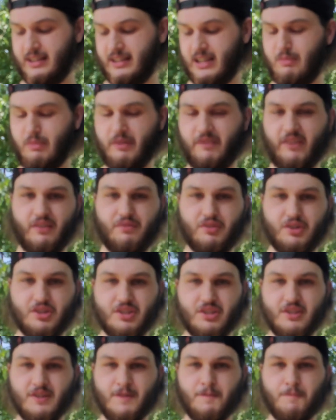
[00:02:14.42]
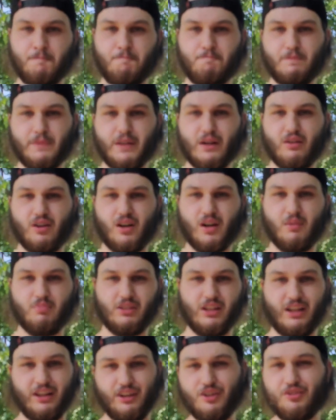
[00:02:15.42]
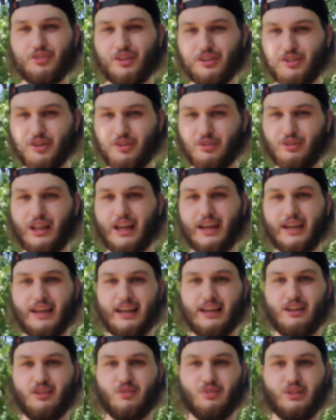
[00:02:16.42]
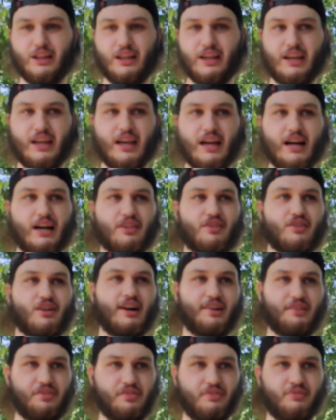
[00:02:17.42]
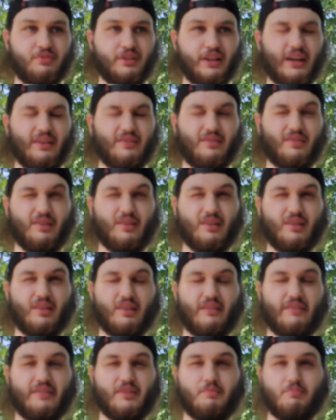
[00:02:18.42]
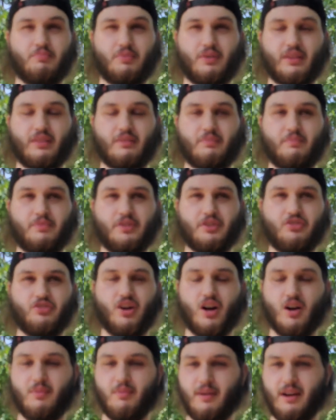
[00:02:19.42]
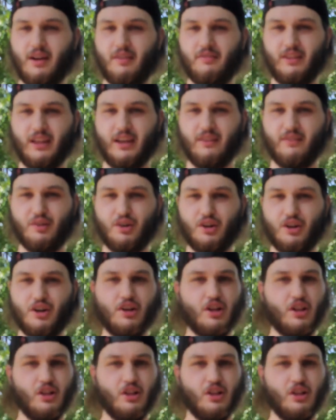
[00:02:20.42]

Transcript: Not my favorite. There are a couple lines because I don't like. I don't like their ice flavor and the strawberry flavor.